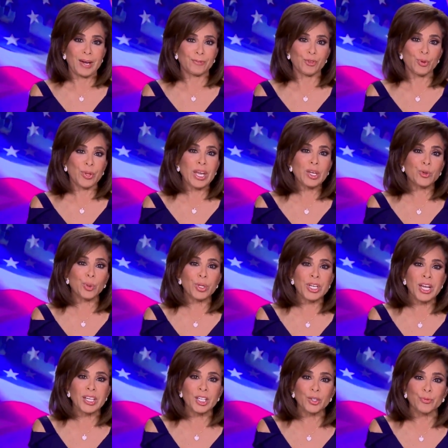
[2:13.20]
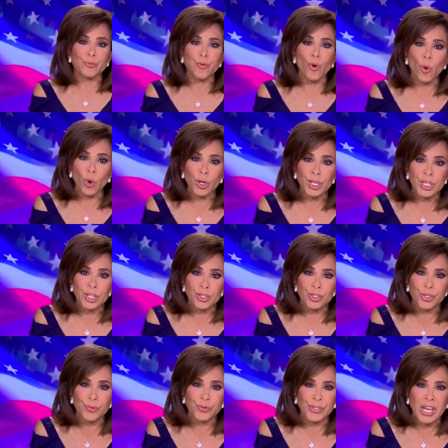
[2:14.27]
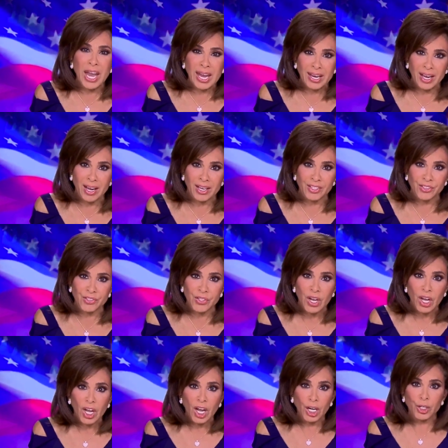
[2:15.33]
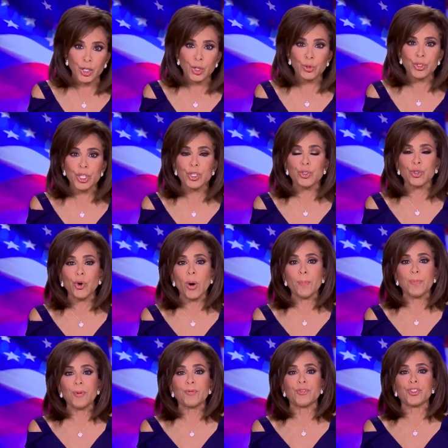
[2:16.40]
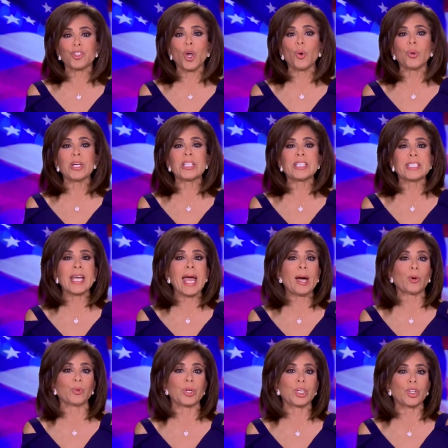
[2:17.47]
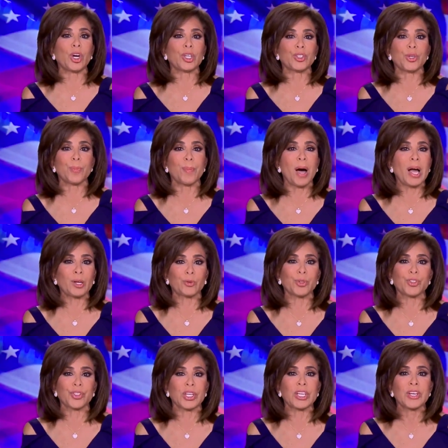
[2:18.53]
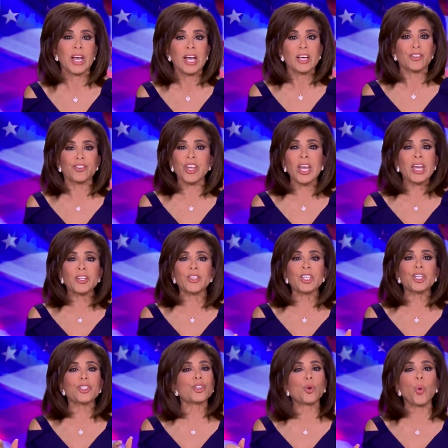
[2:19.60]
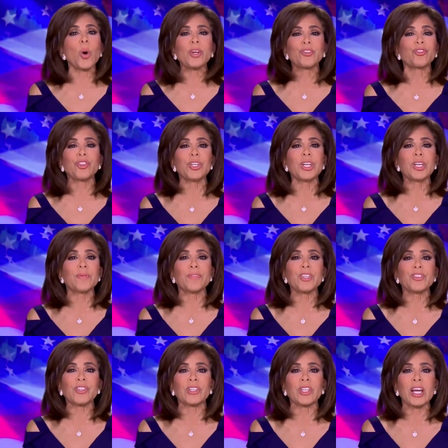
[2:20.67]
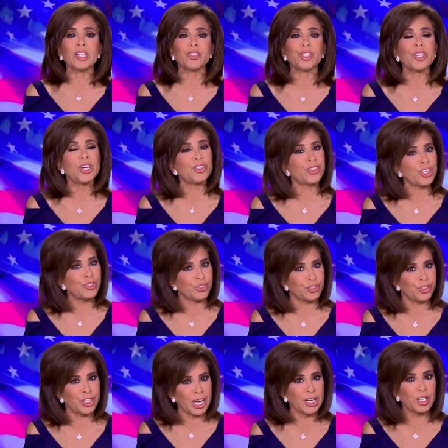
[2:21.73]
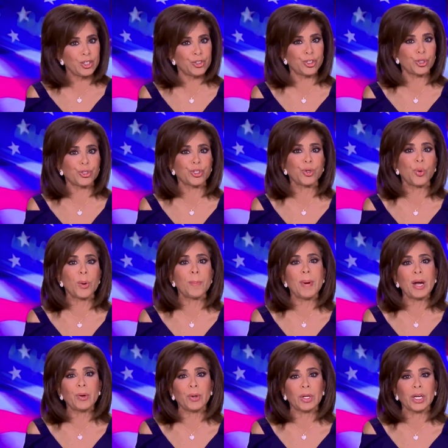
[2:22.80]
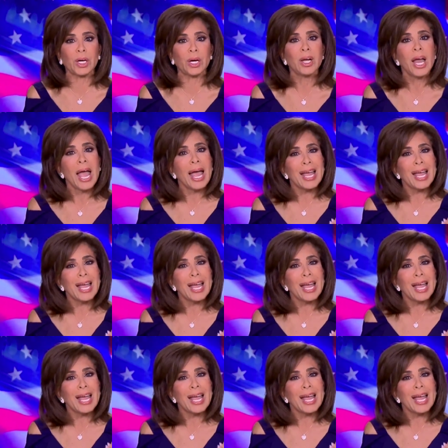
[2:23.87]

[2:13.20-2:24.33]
after they created four years of chaos, accusing Trump of sowing doubt in our democracy, saying that his questioning of this election is a danger to America,